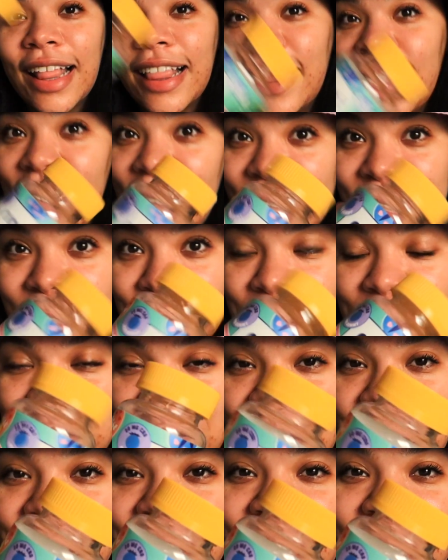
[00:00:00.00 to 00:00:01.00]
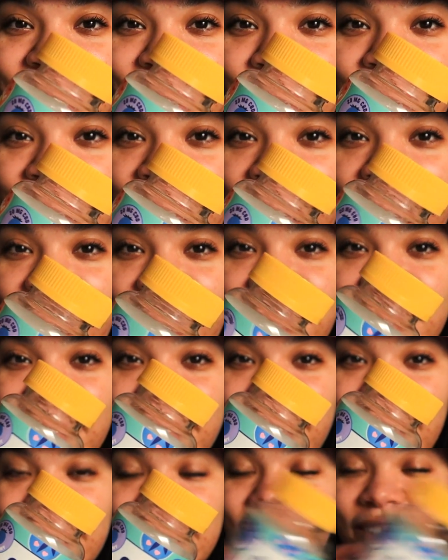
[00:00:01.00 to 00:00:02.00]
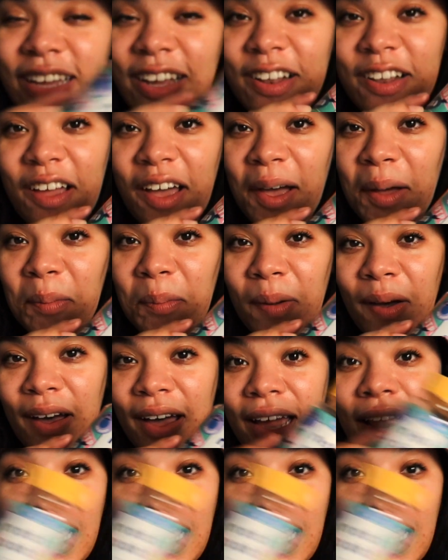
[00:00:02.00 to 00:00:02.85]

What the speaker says: Last but not least, we have these Pot